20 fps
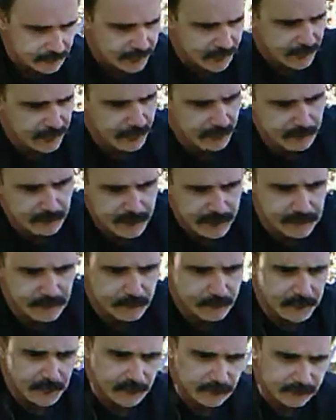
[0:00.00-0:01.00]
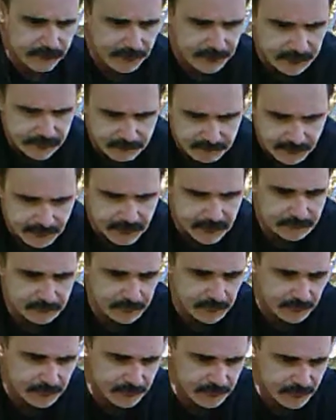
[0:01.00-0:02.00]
care about the well-being of animals,